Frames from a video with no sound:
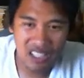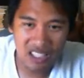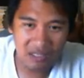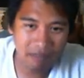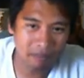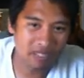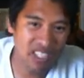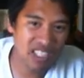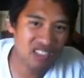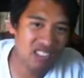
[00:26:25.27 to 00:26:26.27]
Okay,
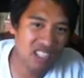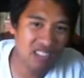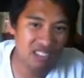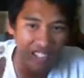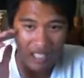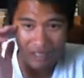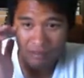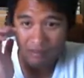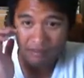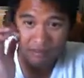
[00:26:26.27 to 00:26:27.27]
next fight after that,
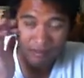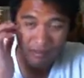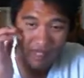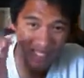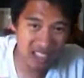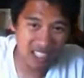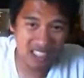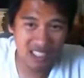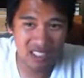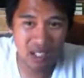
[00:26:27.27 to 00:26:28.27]

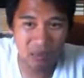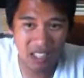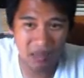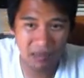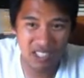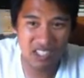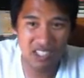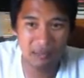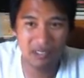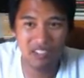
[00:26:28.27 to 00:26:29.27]
Gleison Tibau beat
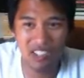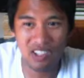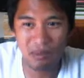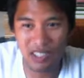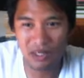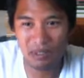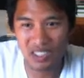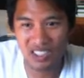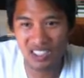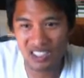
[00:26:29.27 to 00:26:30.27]
Jamie Varner by
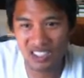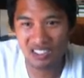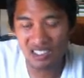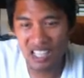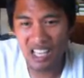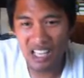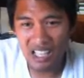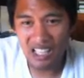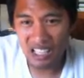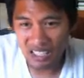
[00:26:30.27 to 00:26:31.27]
split decision.
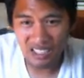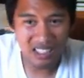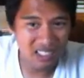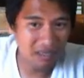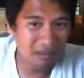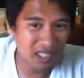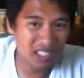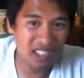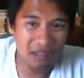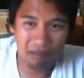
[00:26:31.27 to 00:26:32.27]
Uh,
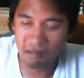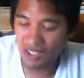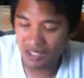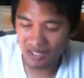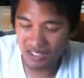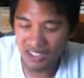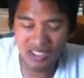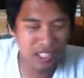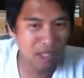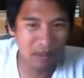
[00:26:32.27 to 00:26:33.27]
you know, this was a
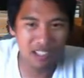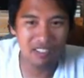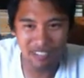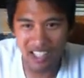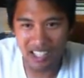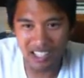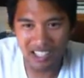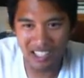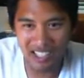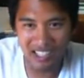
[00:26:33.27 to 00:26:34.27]
Tibau
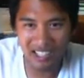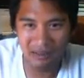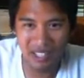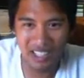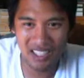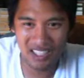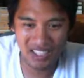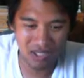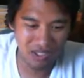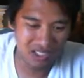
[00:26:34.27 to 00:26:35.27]
fight. You know, he
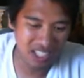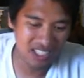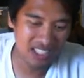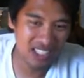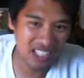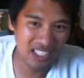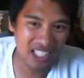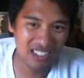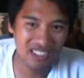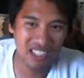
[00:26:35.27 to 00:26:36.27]
managed to get the
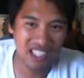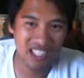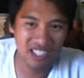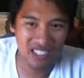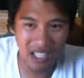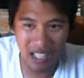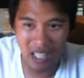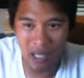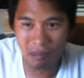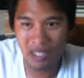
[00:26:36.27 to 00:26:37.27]
takedown, stay on
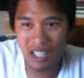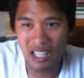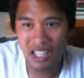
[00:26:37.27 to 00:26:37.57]
top,